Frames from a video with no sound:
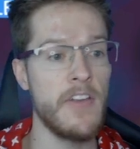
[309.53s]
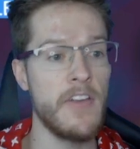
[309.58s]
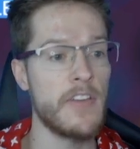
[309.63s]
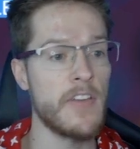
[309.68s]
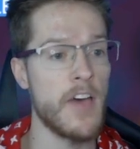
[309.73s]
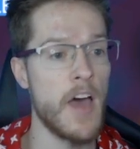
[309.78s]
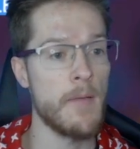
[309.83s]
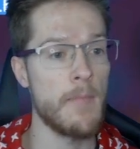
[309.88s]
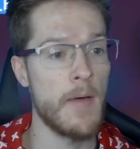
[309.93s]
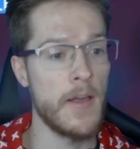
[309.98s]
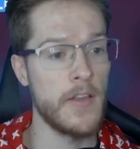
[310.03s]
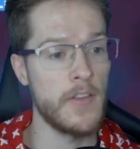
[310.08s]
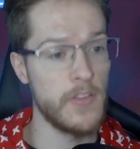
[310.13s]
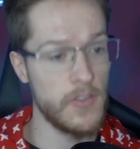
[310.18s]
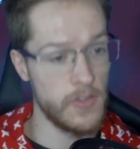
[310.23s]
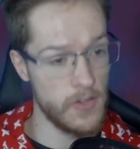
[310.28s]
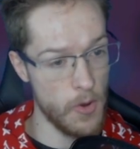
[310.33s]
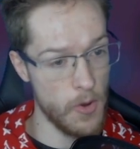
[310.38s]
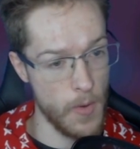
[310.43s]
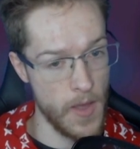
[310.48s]
time I
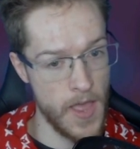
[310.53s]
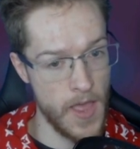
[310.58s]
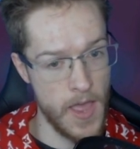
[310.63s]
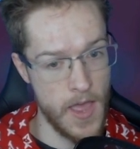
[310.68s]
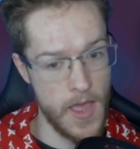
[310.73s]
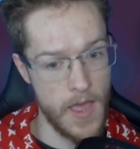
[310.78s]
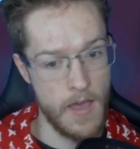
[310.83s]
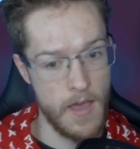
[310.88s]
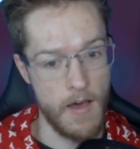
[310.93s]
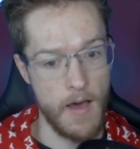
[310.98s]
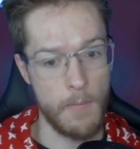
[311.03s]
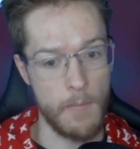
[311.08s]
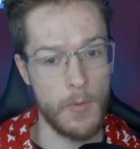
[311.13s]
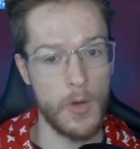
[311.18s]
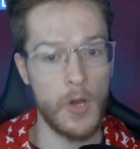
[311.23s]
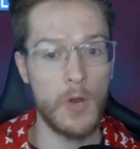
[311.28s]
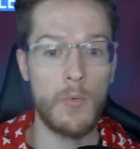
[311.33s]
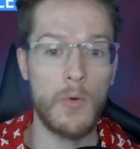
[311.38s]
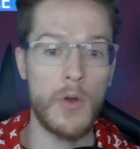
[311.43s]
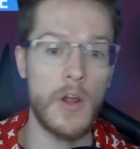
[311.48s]
do it, I'm
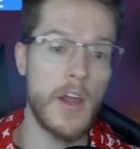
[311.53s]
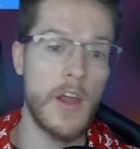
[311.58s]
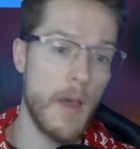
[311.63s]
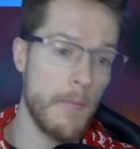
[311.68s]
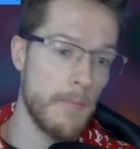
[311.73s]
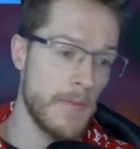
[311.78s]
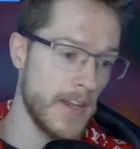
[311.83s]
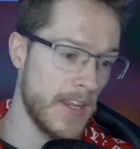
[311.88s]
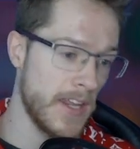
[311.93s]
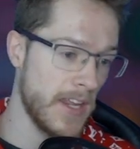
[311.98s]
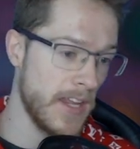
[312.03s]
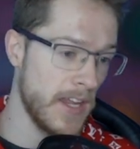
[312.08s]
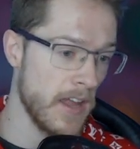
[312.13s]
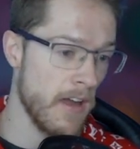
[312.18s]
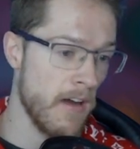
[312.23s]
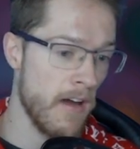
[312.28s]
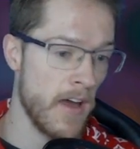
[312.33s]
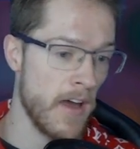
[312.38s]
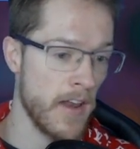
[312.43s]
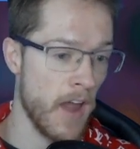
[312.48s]
going to want to come in
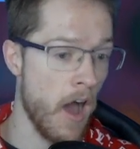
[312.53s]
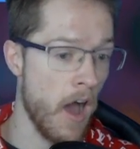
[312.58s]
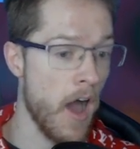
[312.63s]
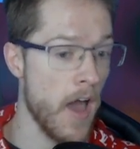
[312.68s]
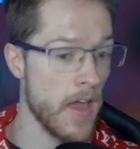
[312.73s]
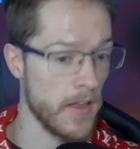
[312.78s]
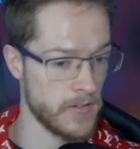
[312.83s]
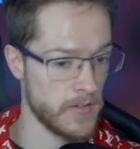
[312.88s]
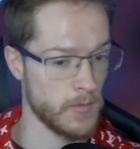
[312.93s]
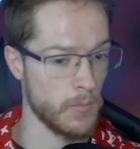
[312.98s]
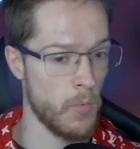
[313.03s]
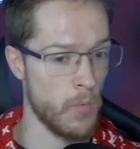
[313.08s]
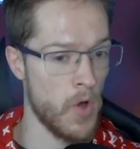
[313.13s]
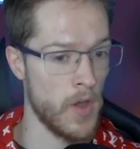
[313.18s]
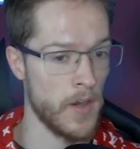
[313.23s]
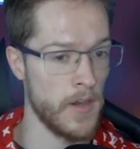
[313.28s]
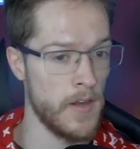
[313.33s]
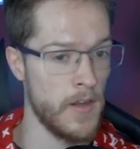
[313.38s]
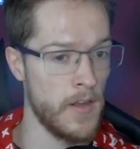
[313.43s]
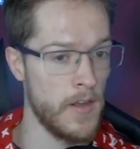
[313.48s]
here and hire
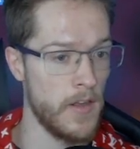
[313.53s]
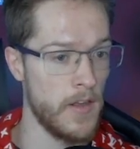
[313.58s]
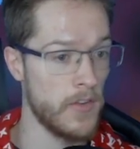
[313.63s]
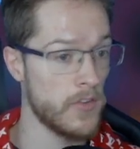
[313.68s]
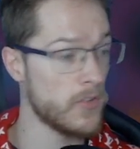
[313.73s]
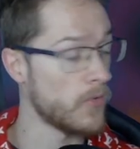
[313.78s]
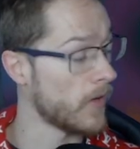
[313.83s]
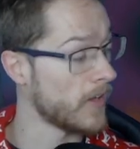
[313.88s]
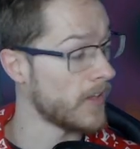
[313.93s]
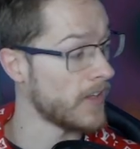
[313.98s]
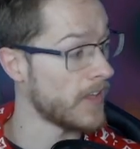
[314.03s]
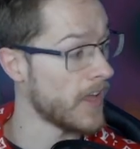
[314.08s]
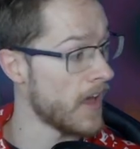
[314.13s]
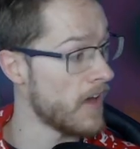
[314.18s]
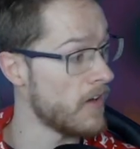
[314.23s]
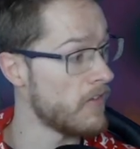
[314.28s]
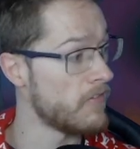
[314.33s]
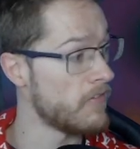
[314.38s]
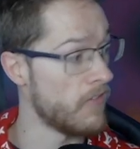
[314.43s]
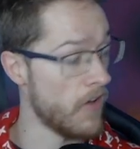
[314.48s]
someone so I can get
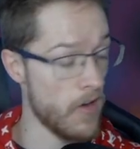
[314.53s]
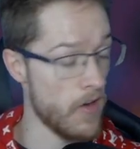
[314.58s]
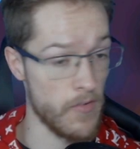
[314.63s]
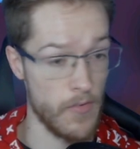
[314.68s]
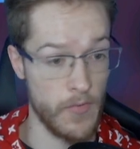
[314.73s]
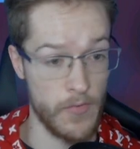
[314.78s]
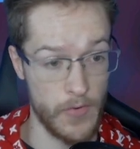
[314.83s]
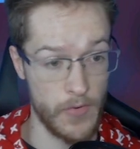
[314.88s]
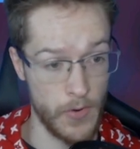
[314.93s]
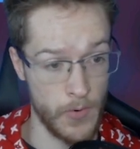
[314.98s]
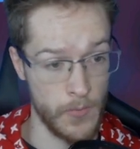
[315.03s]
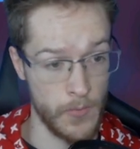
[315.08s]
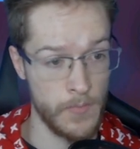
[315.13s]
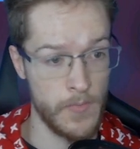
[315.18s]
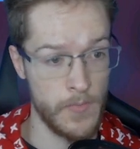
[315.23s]
further through.